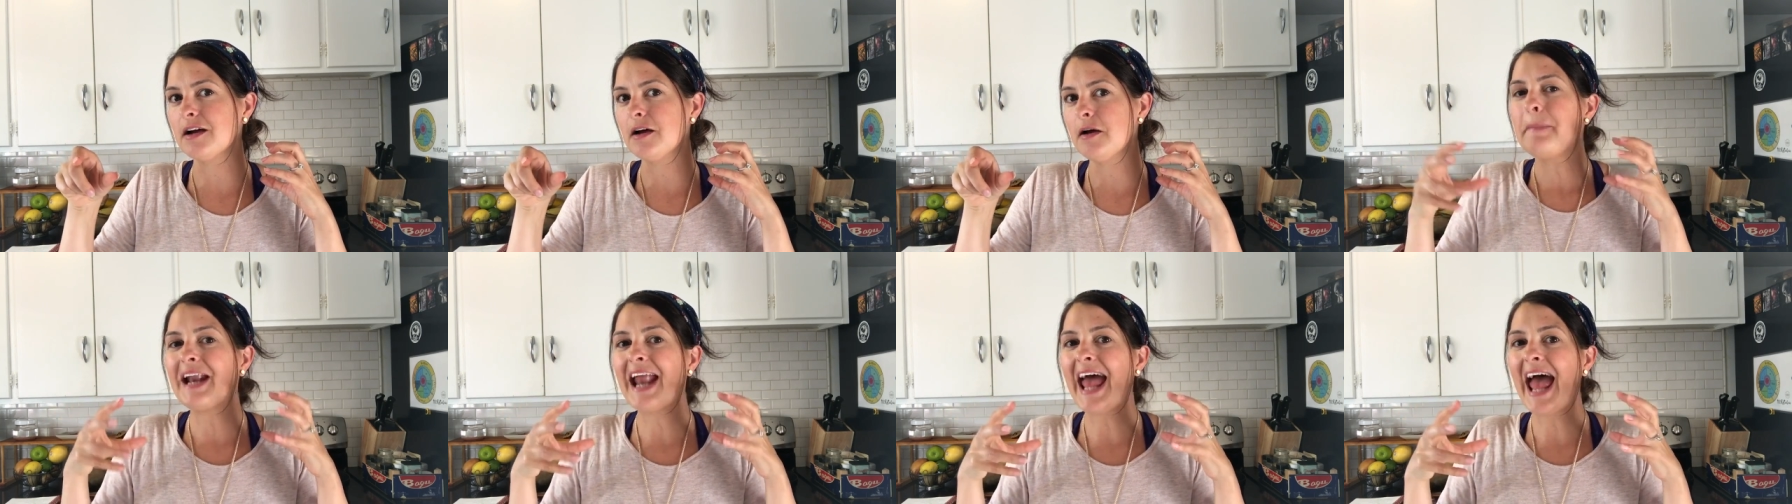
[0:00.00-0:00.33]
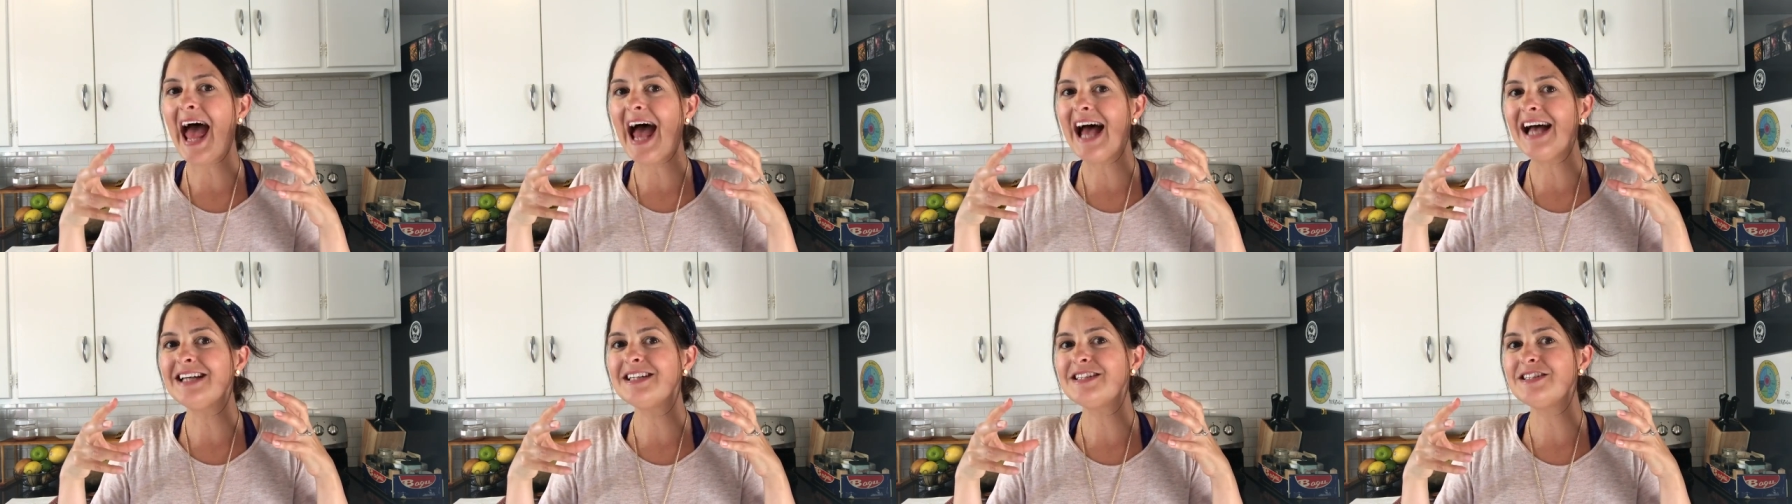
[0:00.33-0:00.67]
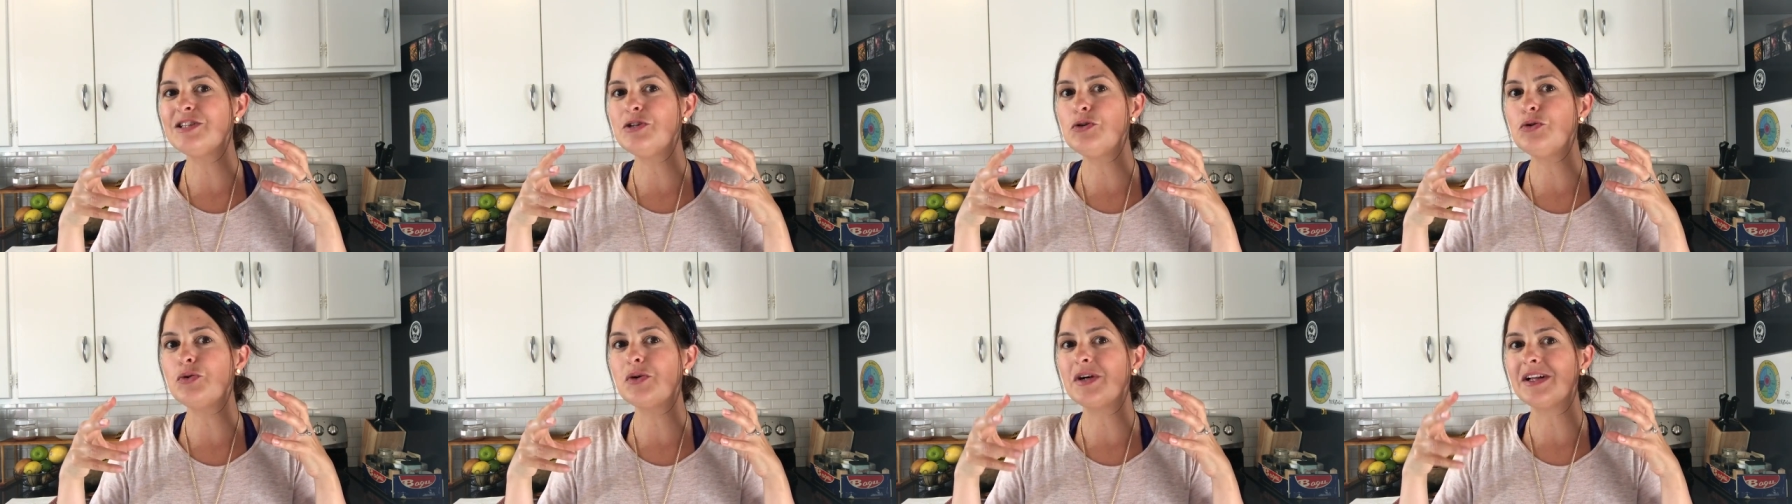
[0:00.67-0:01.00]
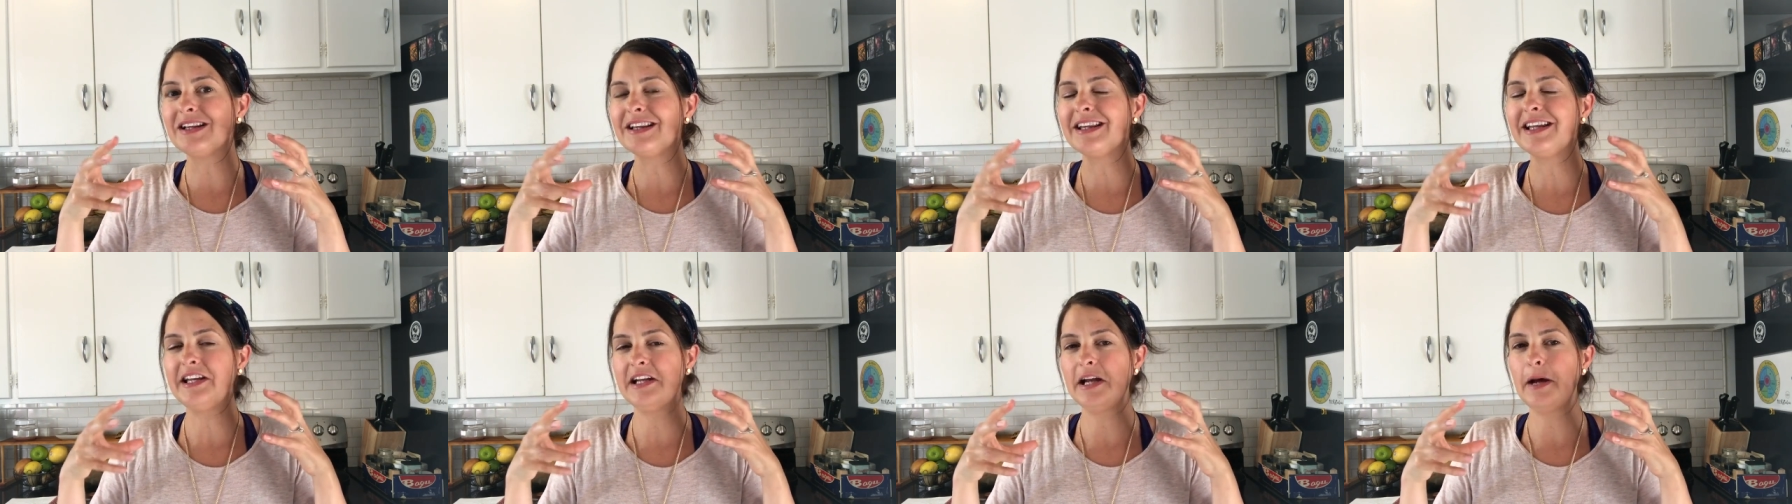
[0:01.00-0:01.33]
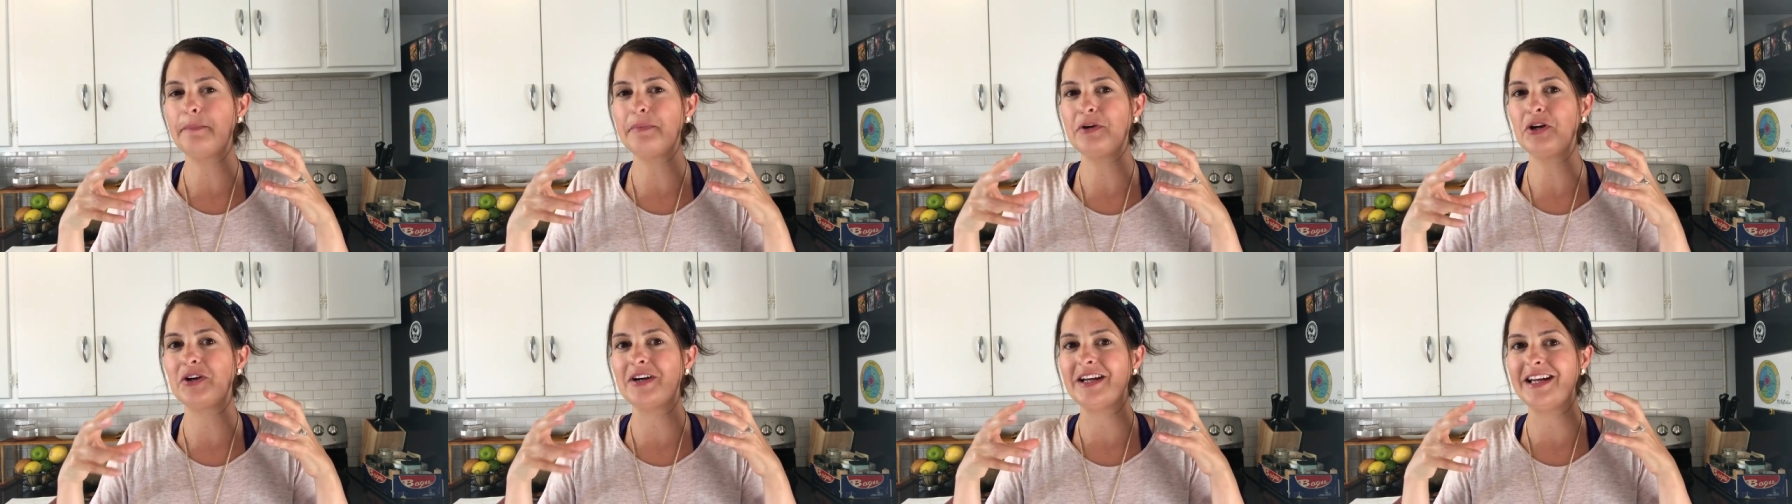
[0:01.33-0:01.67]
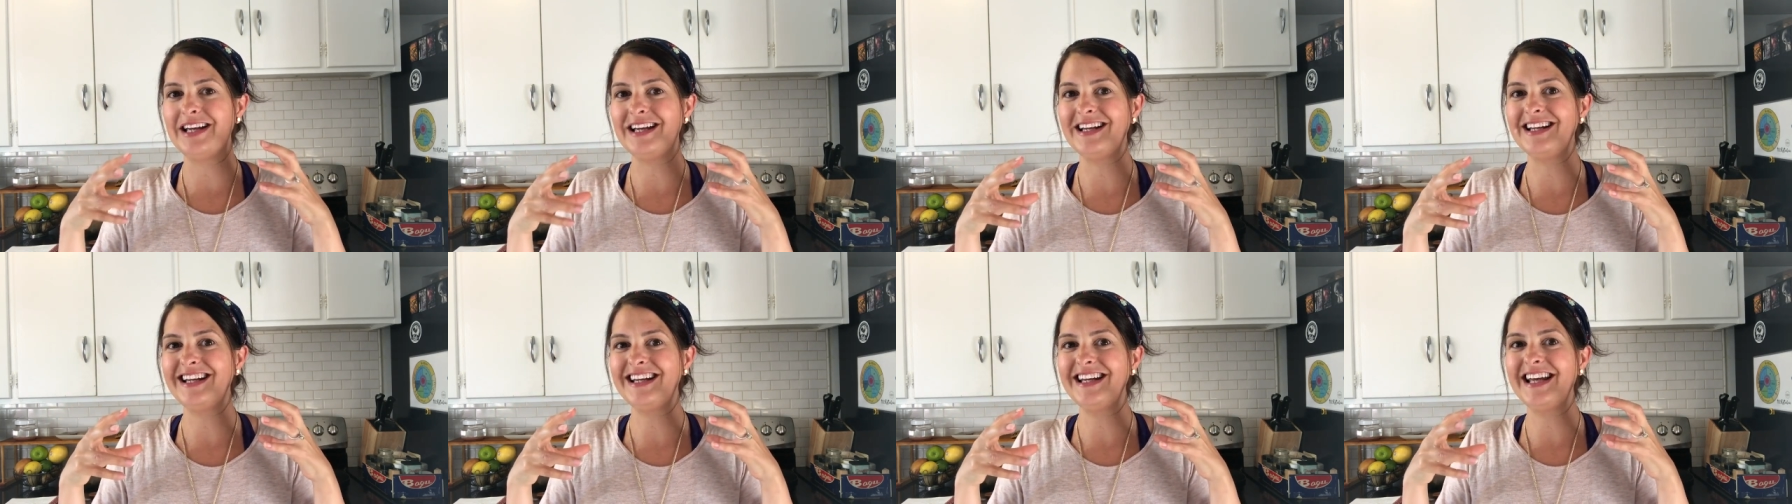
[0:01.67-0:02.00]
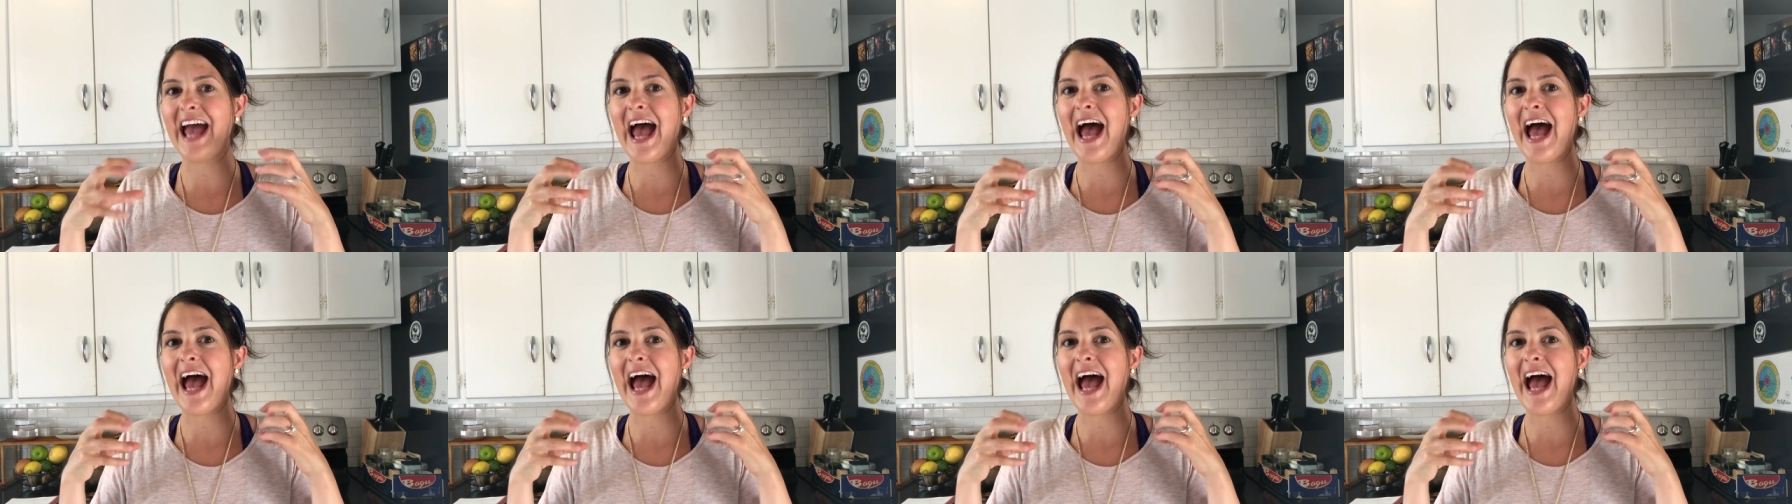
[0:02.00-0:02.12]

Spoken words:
But as you clean up your eating,